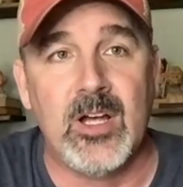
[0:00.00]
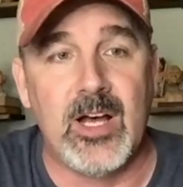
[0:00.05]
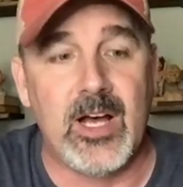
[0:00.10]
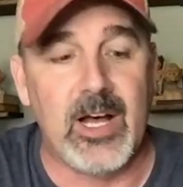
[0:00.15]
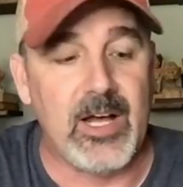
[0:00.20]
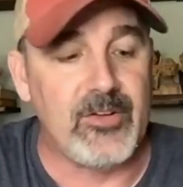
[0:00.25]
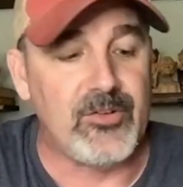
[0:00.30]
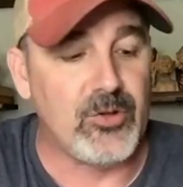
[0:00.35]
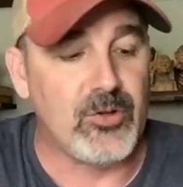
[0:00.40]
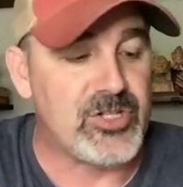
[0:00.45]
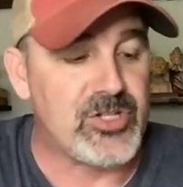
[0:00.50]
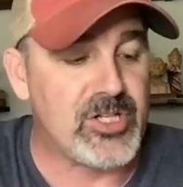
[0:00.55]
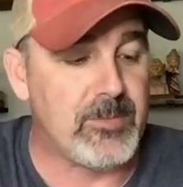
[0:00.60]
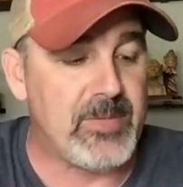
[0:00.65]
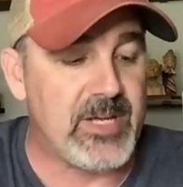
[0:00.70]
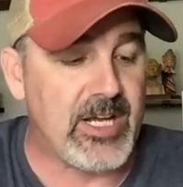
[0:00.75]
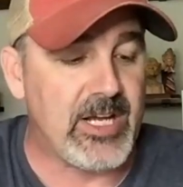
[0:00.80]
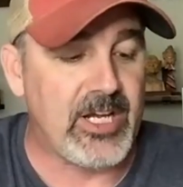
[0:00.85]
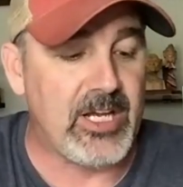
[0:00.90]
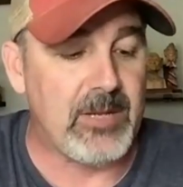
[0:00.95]
Uh, so it should
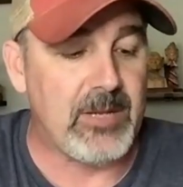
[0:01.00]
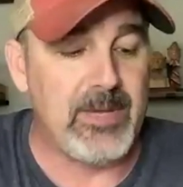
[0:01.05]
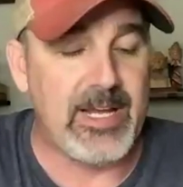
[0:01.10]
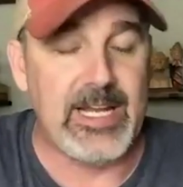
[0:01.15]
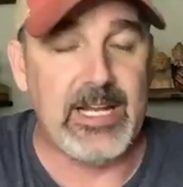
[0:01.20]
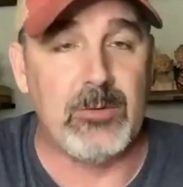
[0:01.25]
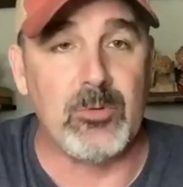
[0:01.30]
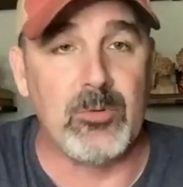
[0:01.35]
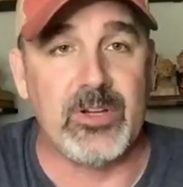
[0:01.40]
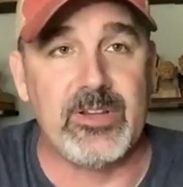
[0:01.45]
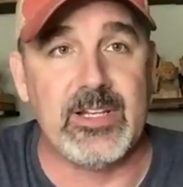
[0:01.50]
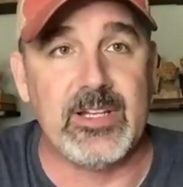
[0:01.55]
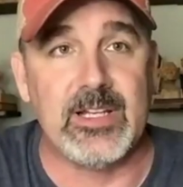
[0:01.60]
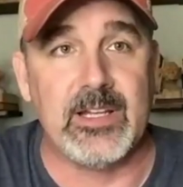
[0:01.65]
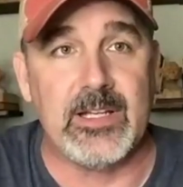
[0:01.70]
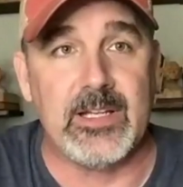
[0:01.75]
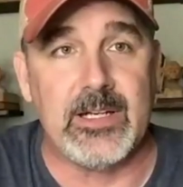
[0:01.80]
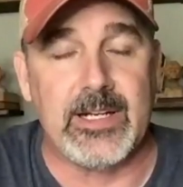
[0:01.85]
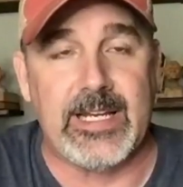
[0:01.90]
be a good meeting with Dylan.